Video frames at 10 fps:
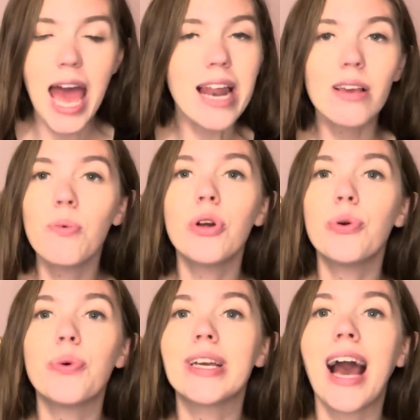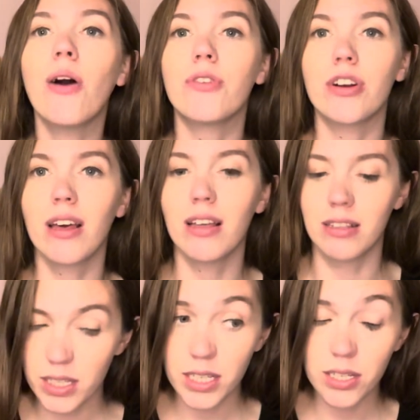anyone who encountered
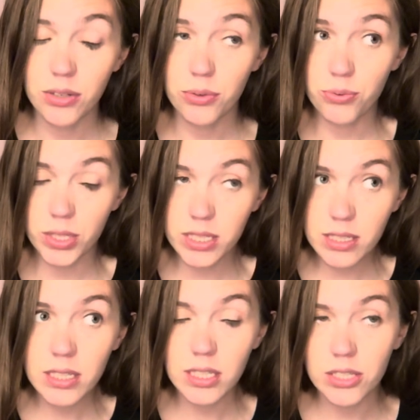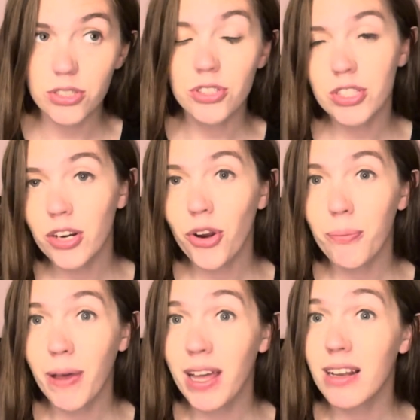it. In recent years, there
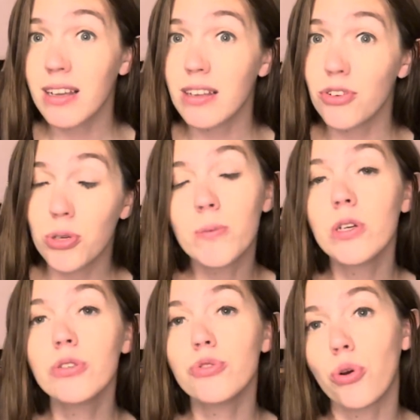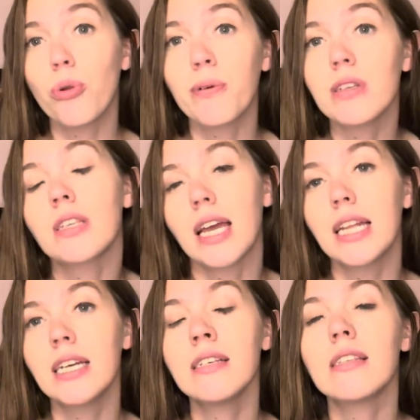have been numerous notable
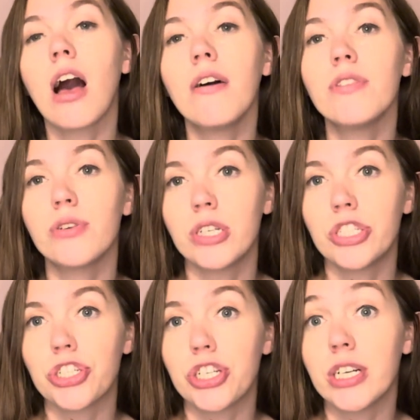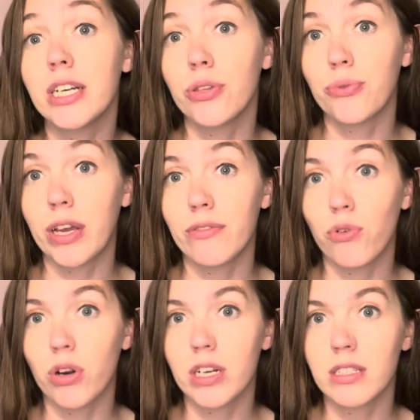sightings of the creature in the
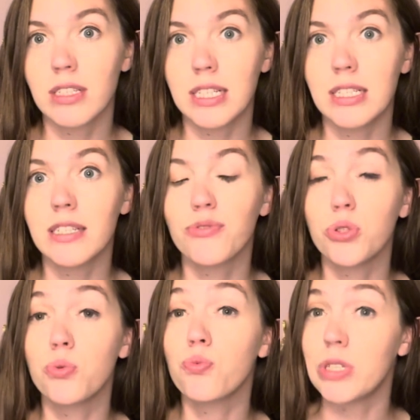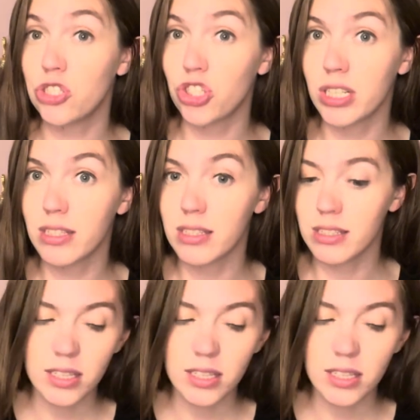rainforest in different regions.